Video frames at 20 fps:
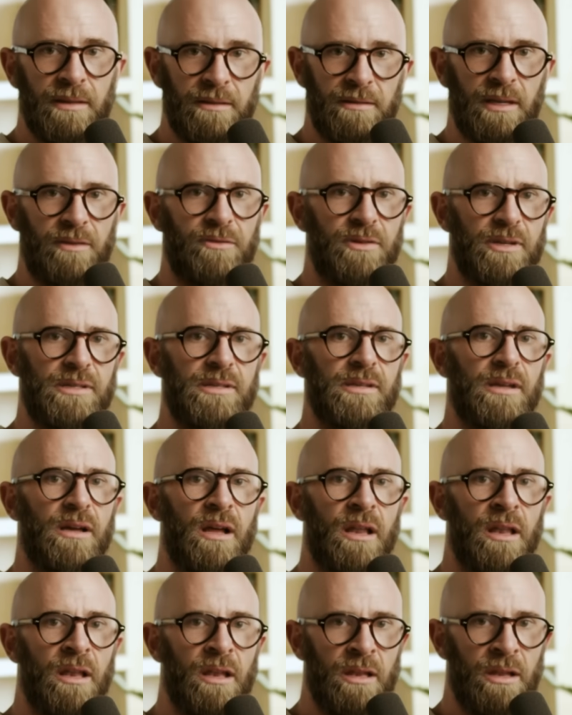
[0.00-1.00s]
There is
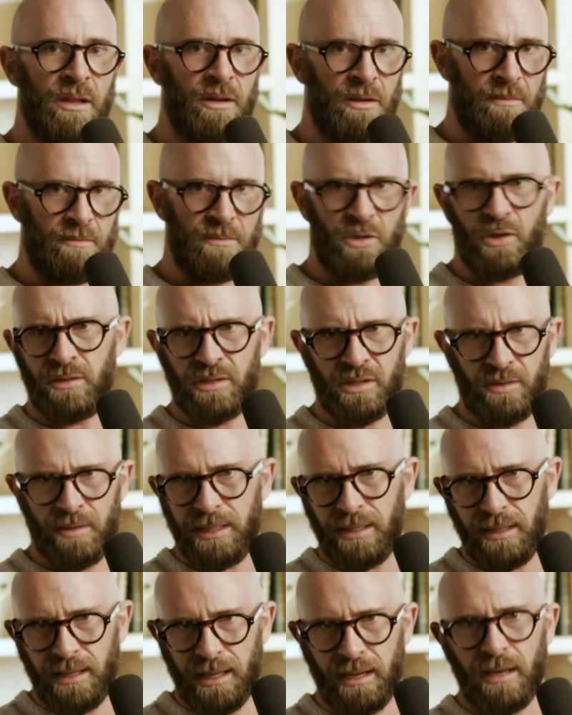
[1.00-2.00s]
a lot more to
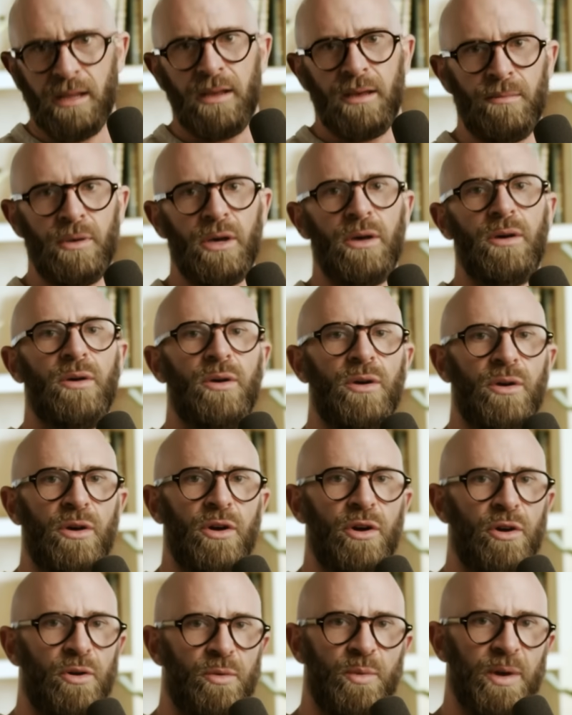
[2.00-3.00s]
it than that, but
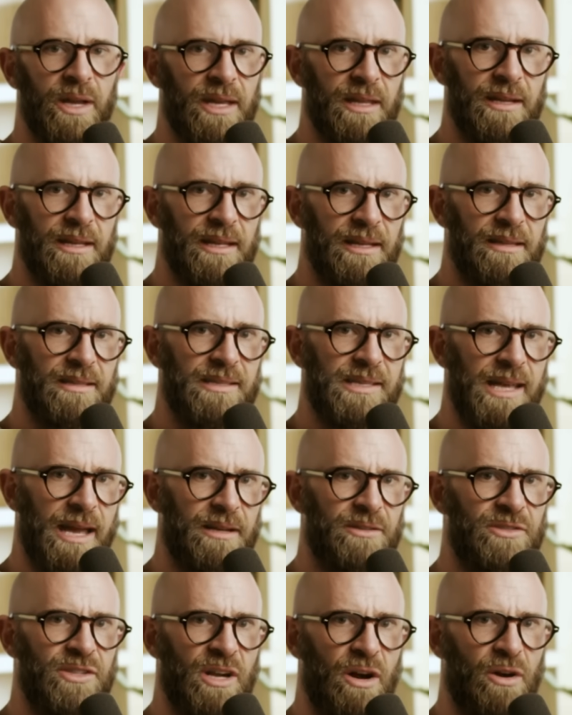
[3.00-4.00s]
we're going to hit the
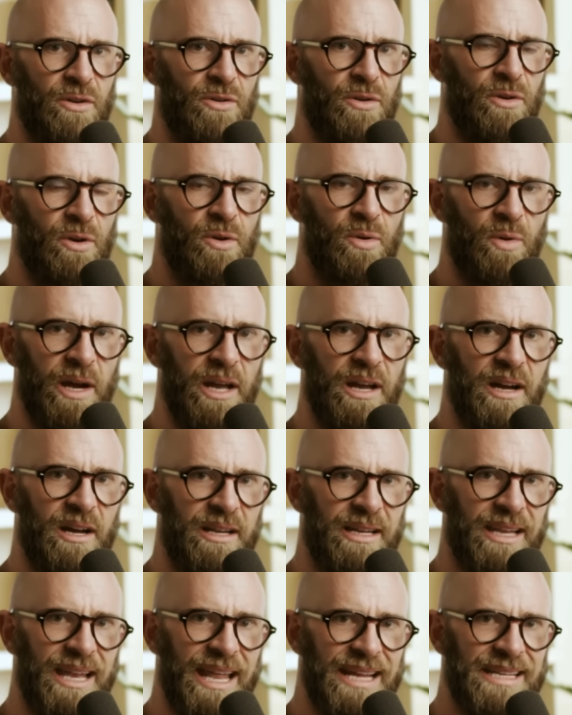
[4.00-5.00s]
tech jargon quite
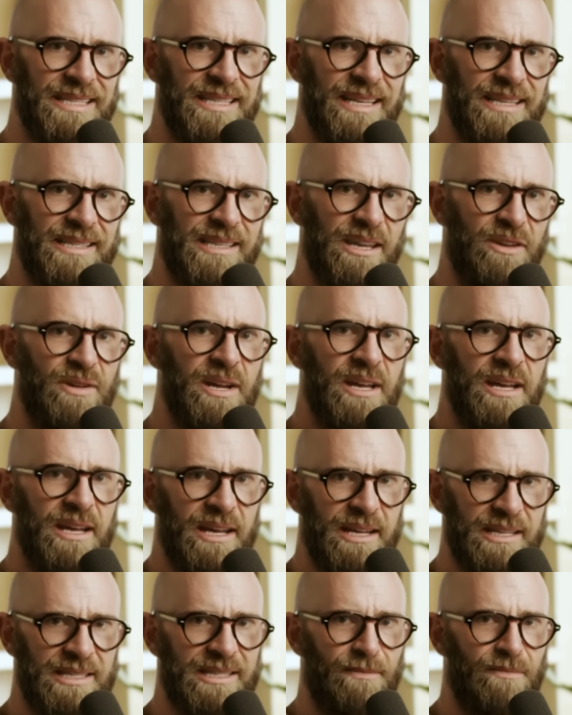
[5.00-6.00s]
hard later, so
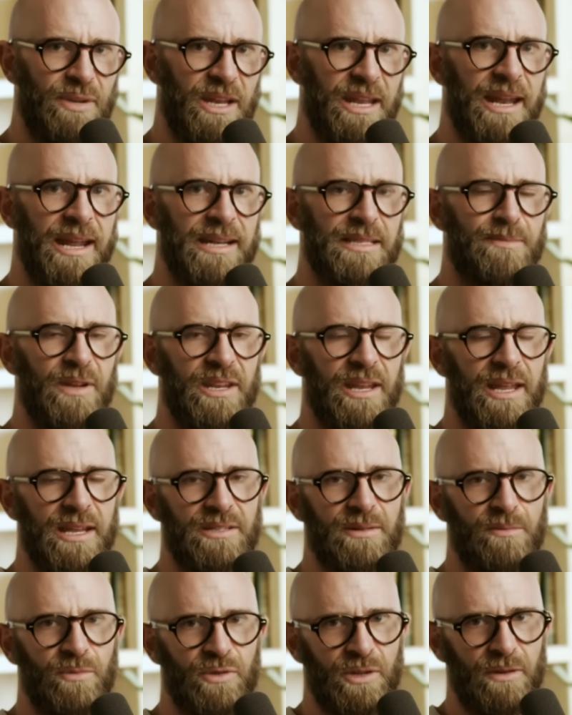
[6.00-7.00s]
a simpler
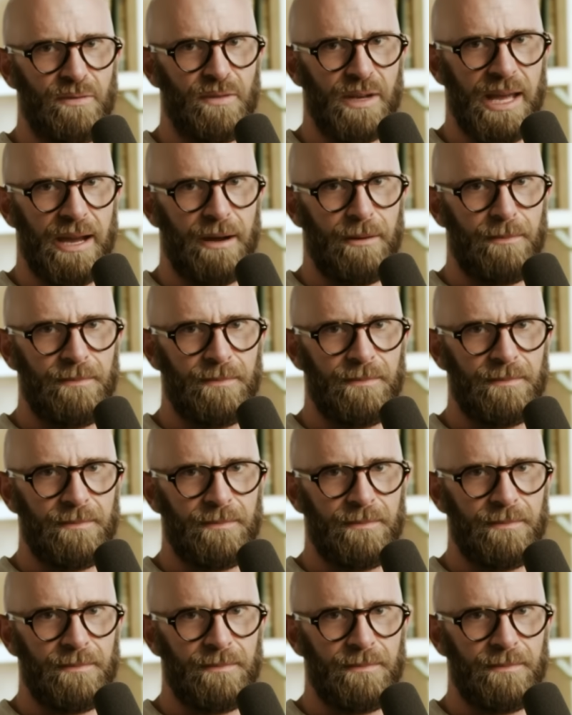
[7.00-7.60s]
explanation will do for now.